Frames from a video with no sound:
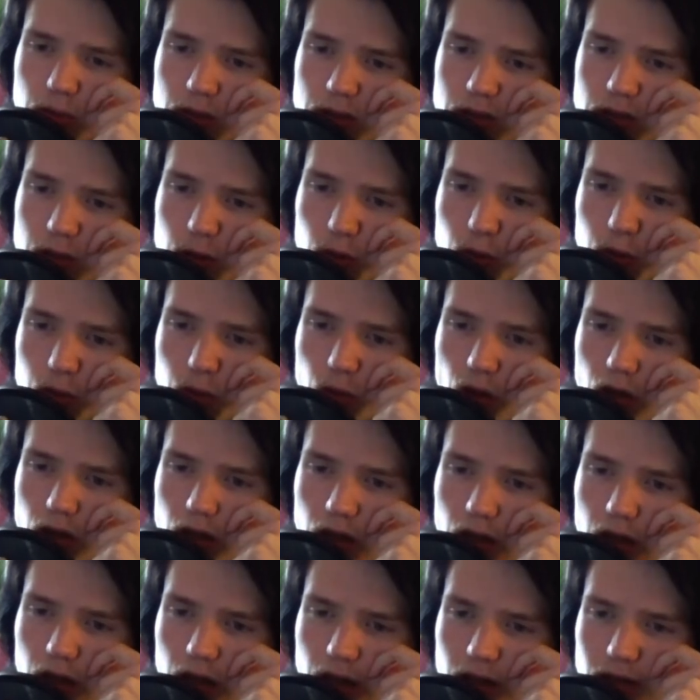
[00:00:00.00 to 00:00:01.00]
that was a good
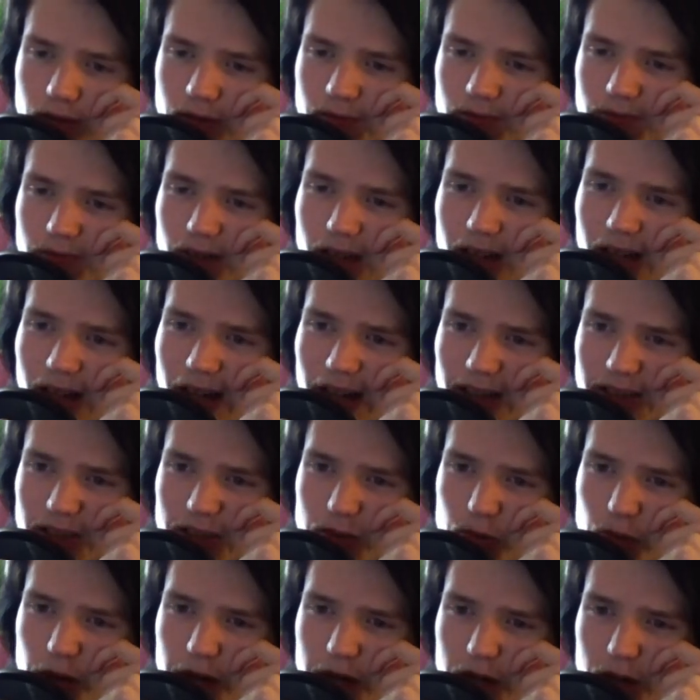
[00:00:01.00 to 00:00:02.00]
one. I
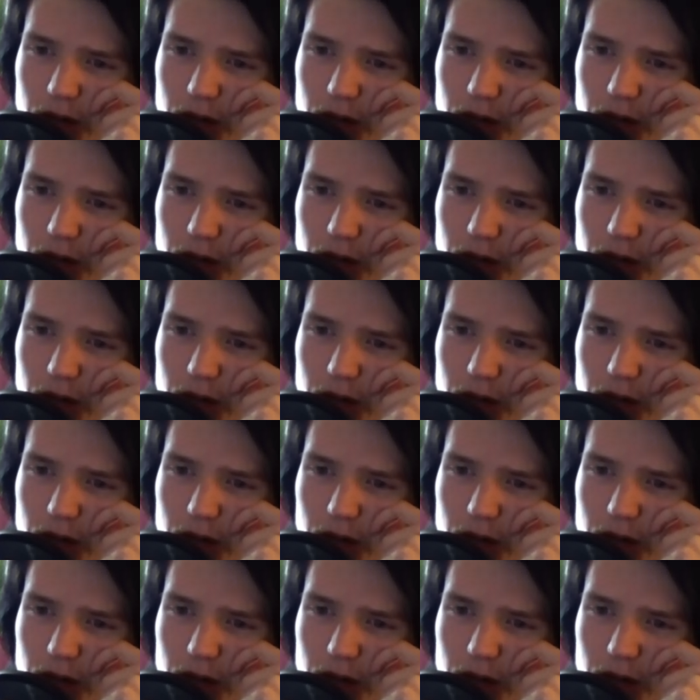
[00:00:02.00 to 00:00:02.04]
just